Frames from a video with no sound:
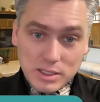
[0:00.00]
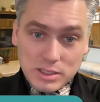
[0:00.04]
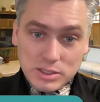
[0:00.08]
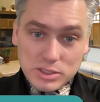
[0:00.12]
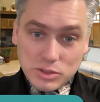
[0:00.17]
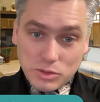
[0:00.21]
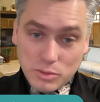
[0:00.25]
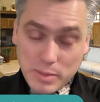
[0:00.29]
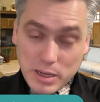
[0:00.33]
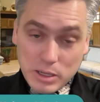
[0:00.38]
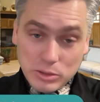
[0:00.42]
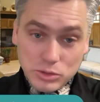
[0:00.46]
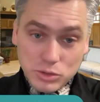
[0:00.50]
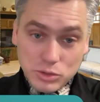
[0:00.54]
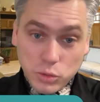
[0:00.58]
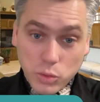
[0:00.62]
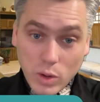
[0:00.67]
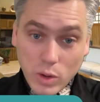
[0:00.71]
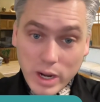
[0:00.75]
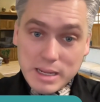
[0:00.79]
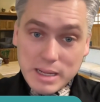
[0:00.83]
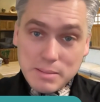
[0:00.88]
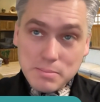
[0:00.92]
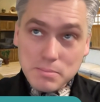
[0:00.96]
So about
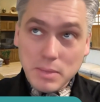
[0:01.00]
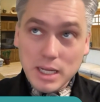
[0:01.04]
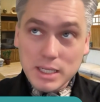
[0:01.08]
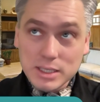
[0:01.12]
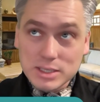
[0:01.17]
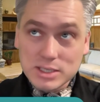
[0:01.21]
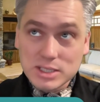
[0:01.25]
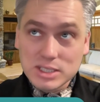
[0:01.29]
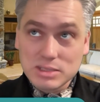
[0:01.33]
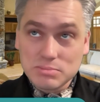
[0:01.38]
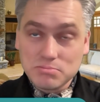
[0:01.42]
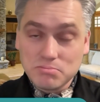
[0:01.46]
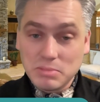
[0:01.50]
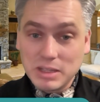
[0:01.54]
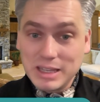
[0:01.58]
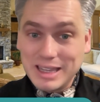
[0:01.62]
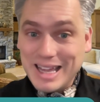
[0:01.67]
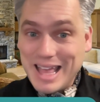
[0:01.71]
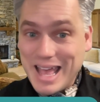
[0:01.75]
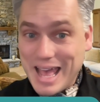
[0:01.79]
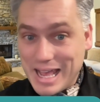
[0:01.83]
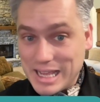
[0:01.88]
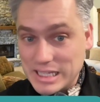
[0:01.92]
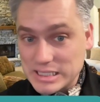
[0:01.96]
20 months
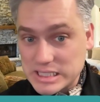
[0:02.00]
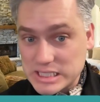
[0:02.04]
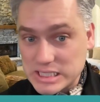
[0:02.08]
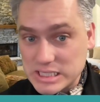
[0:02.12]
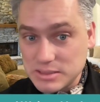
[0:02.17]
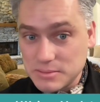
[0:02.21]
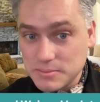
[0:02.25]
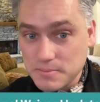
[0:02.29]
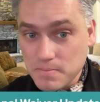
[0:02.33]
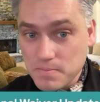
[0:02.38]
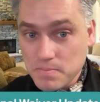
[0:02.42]
less,